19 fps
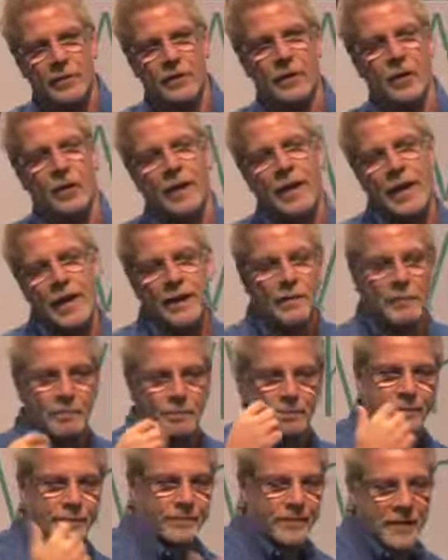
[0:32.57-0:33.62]
to learn how to
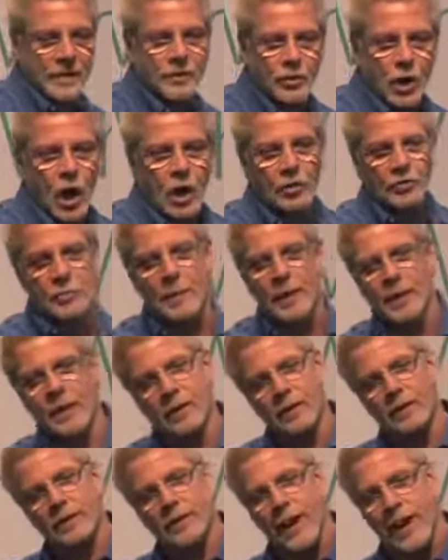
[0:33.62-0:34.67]
feed dogs
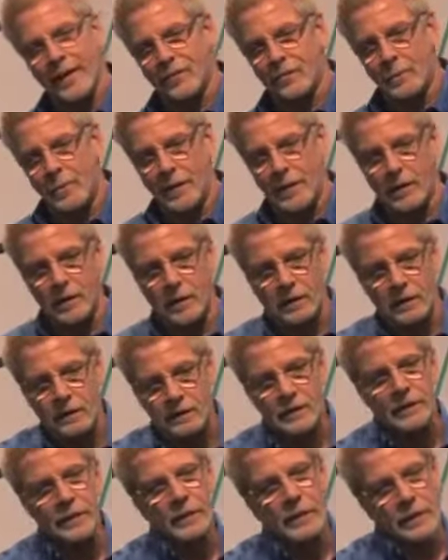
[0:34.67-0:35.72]
better, cats better,
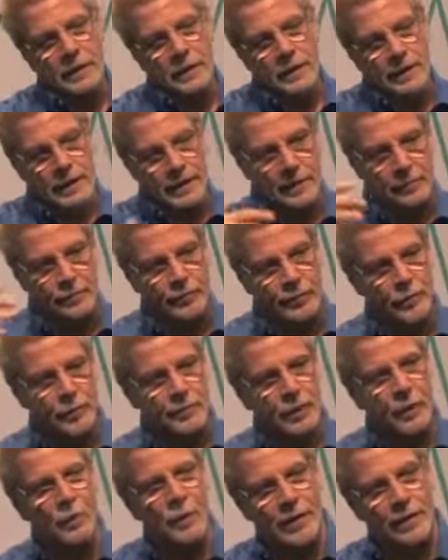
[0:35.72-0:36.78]
improve the
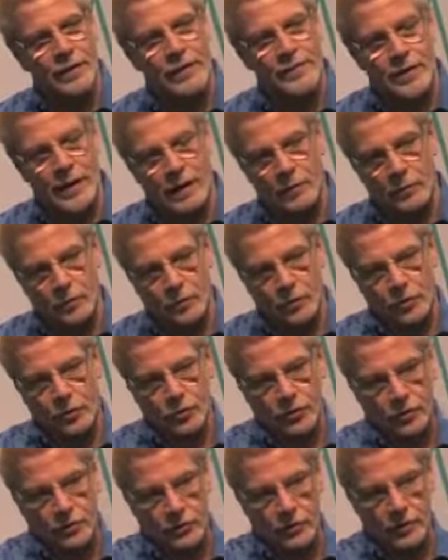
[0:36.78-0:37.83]
quality of animal
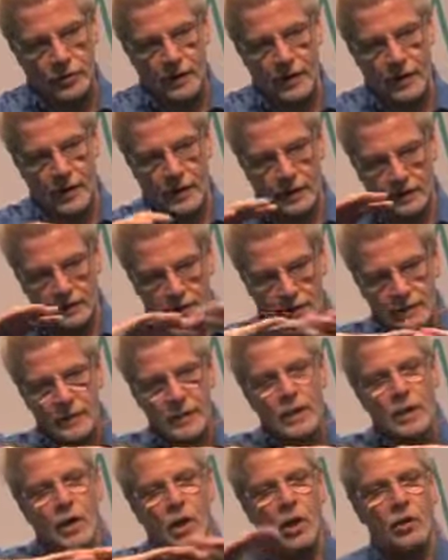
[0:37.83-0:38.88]
nutrition, and
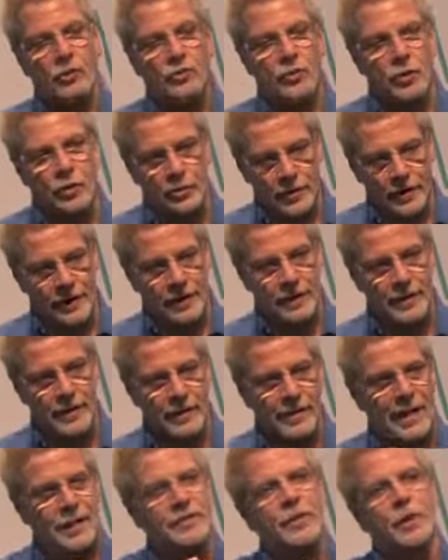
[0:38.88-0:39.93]
also create
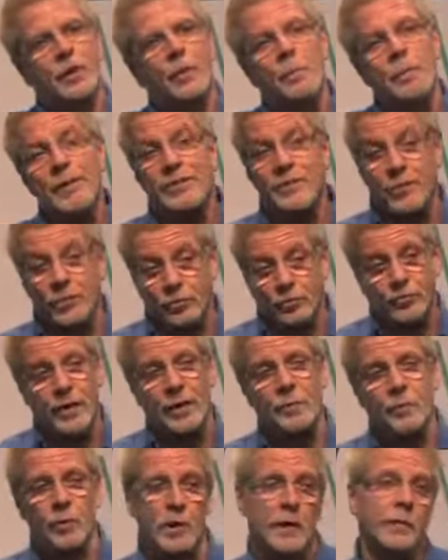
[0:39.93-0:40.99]
an ethical business
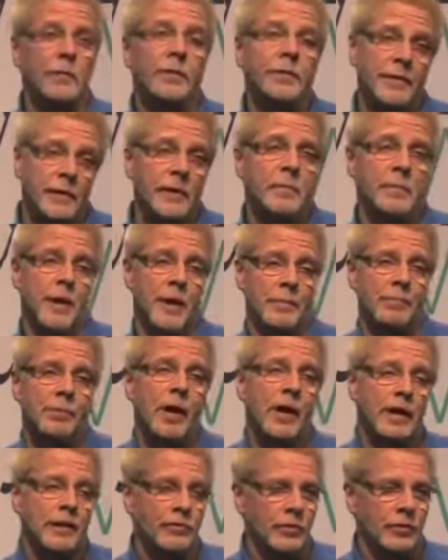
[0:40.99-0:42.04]
framework within the pet
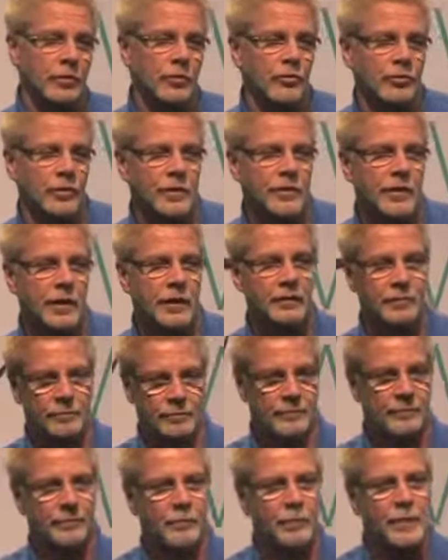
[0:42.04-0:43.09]
products industry that
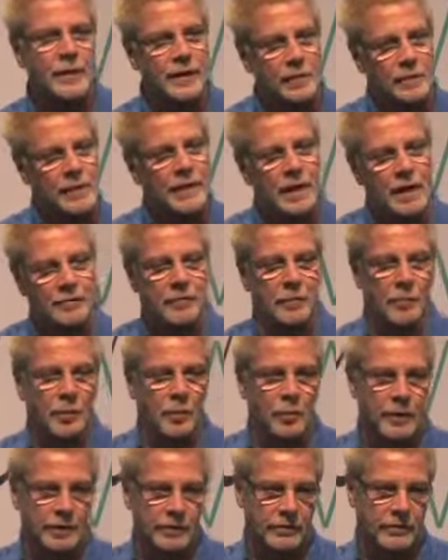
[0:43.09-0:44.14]
we could be comfortable
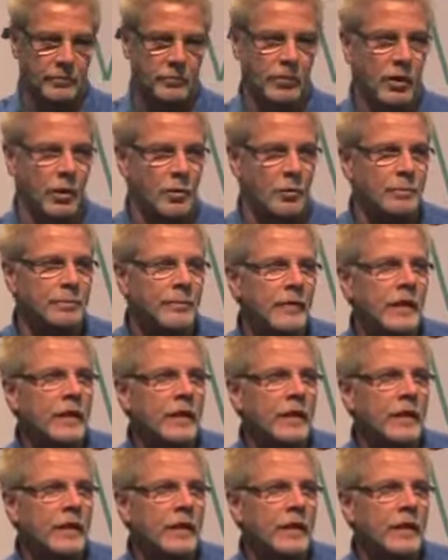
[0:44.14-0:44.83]
with. So